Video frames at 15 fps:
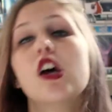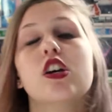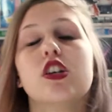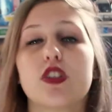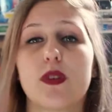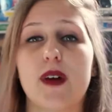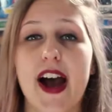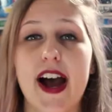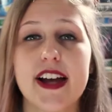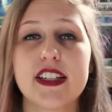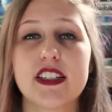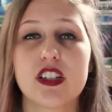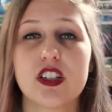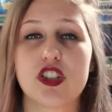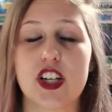So as
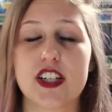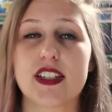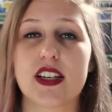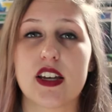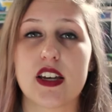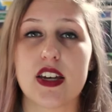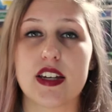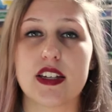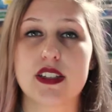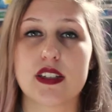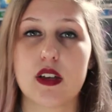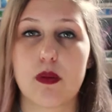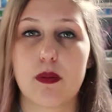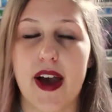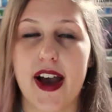Jessa is
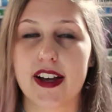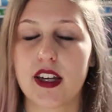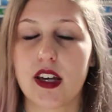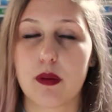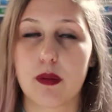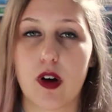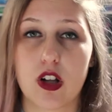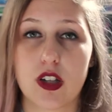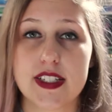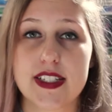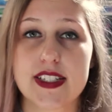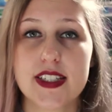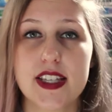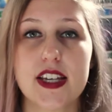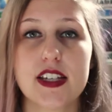packing up all his
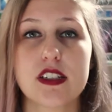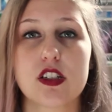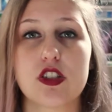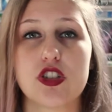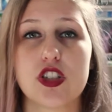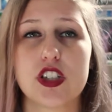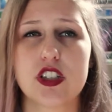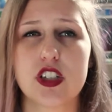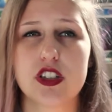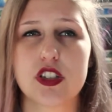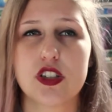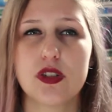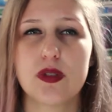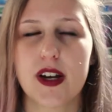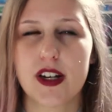things, she starts
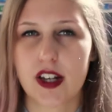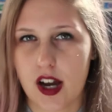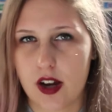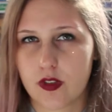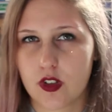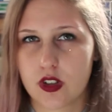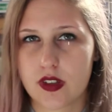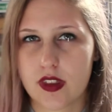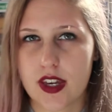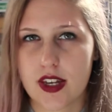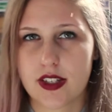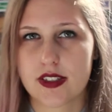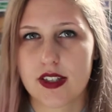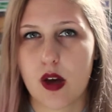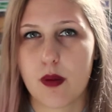to uncover
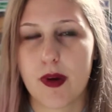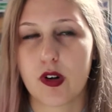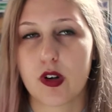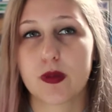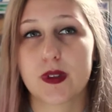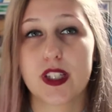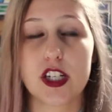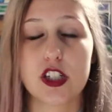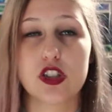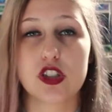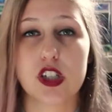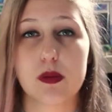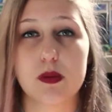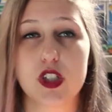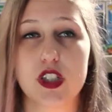things about her
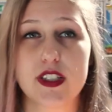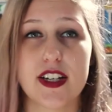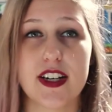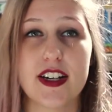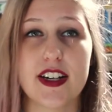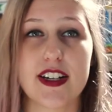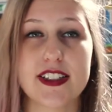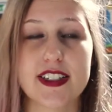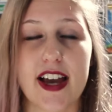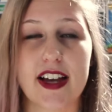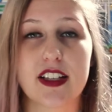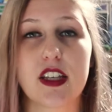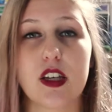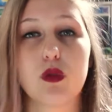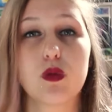relationship she didn't
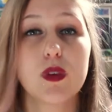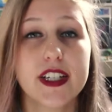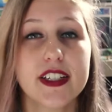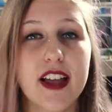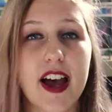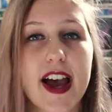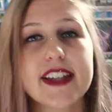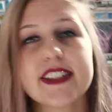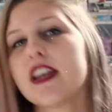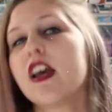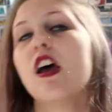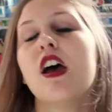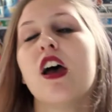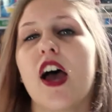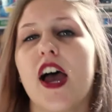exactly realize,
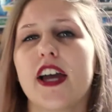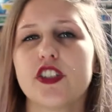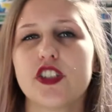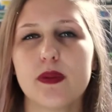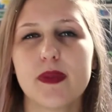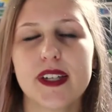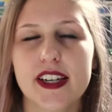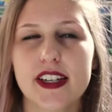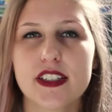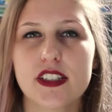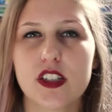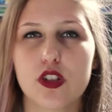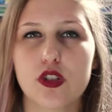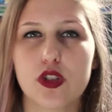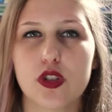and she begins
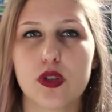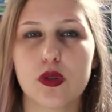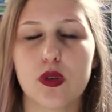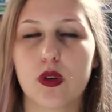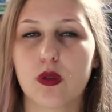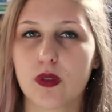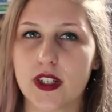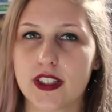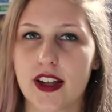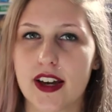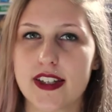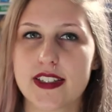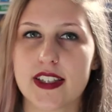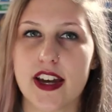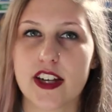to
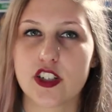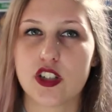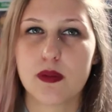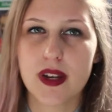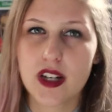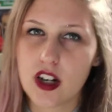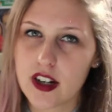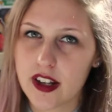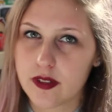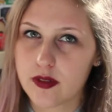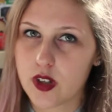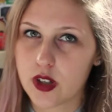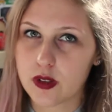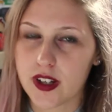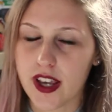realize that she may not have
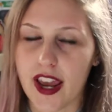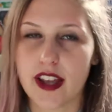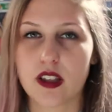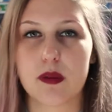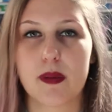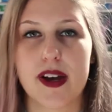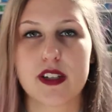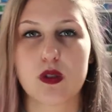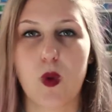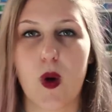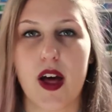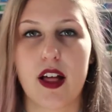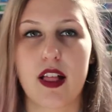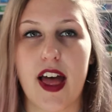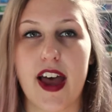known Caleb as
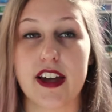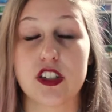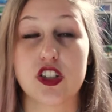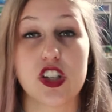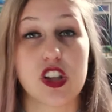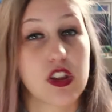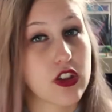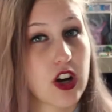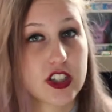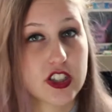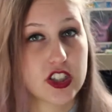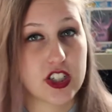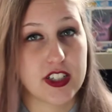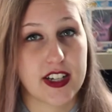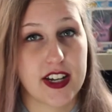well as she thought
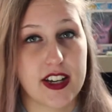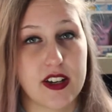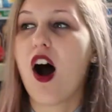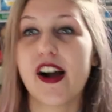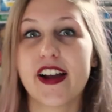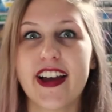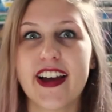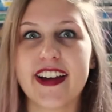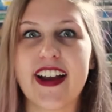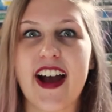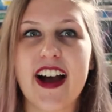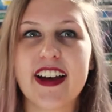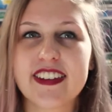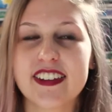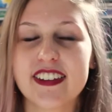she did. Again,
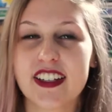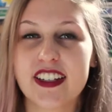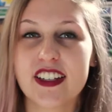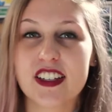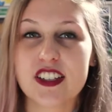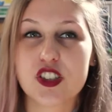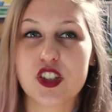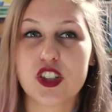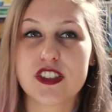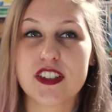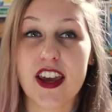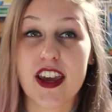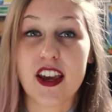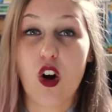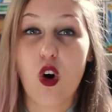I think that this could
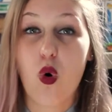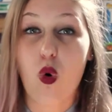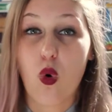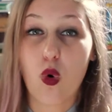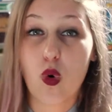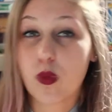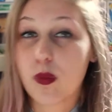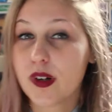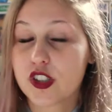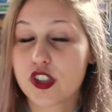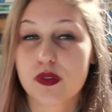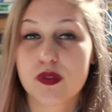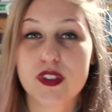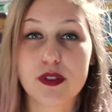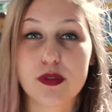take a whole bunch
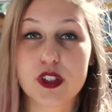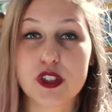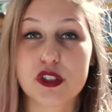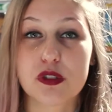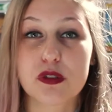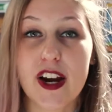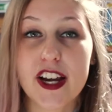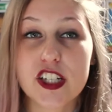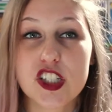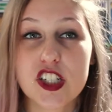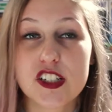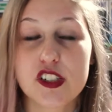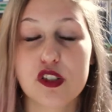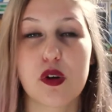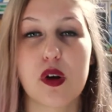of different
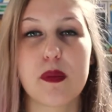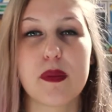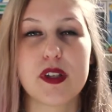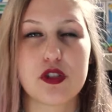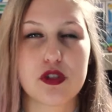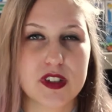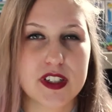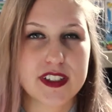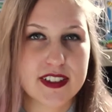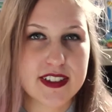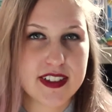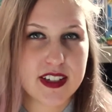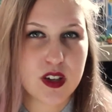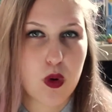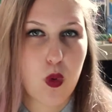directions, so I'm intrigued to
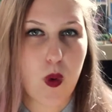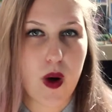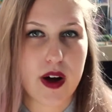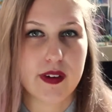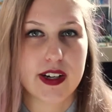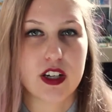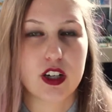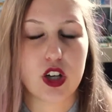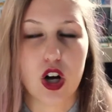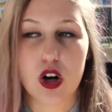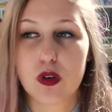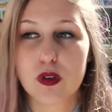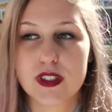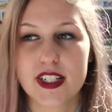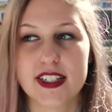see where it
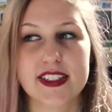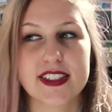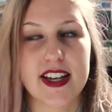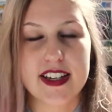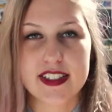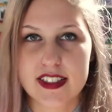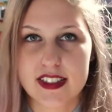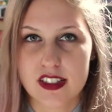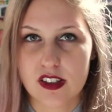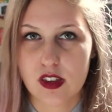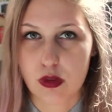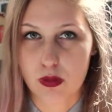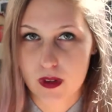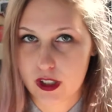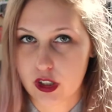goes. It says it's a
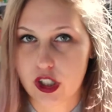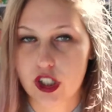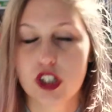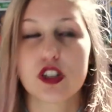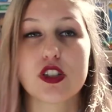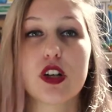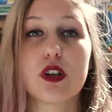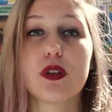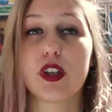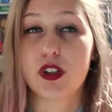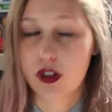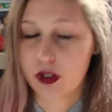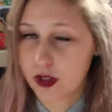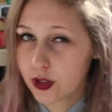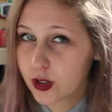thriller, so you
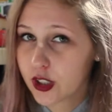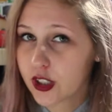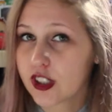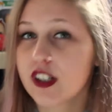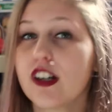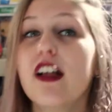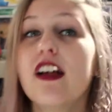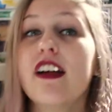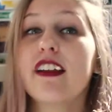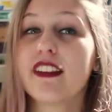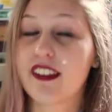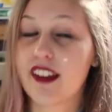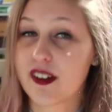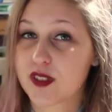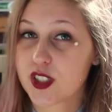know your girl
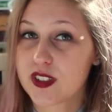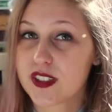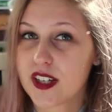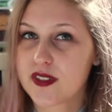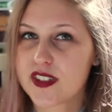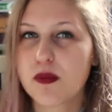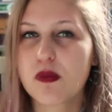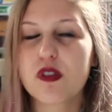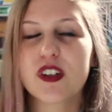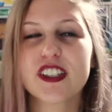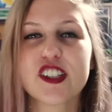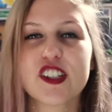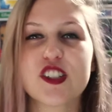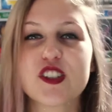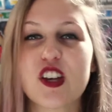loves herself some
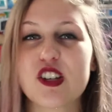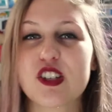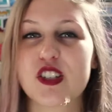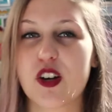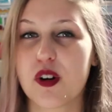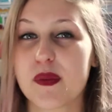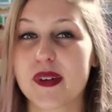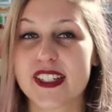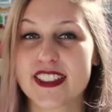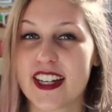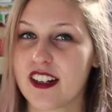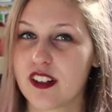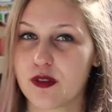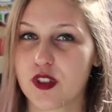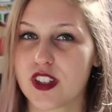thrillers, so I'm
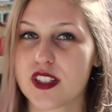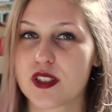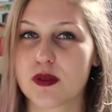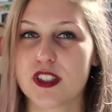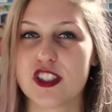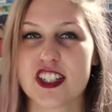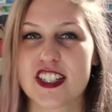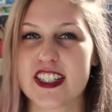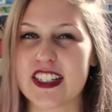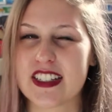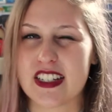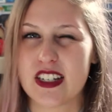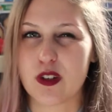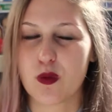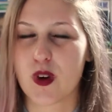excited for this one just to
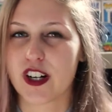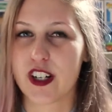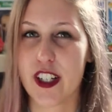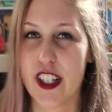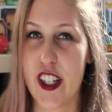see where it